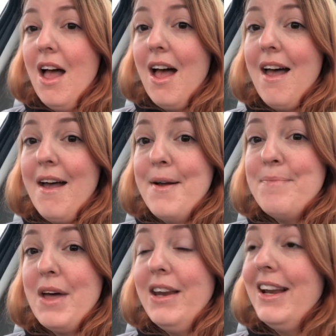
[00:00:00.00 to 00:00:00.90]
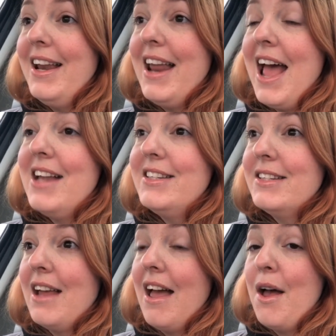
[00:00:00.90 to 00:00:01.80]
Other than that,
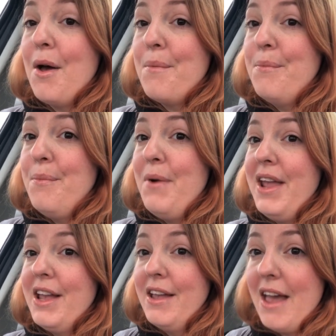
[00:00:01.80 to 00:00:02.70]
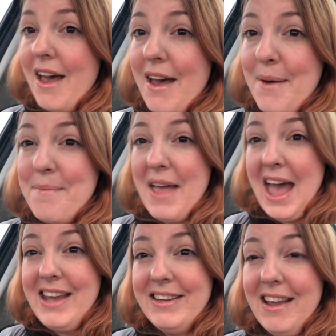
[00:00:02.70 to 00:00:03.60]
we
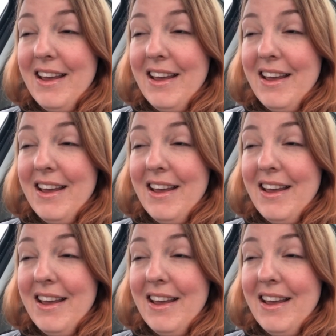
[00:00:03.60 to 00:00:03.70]
had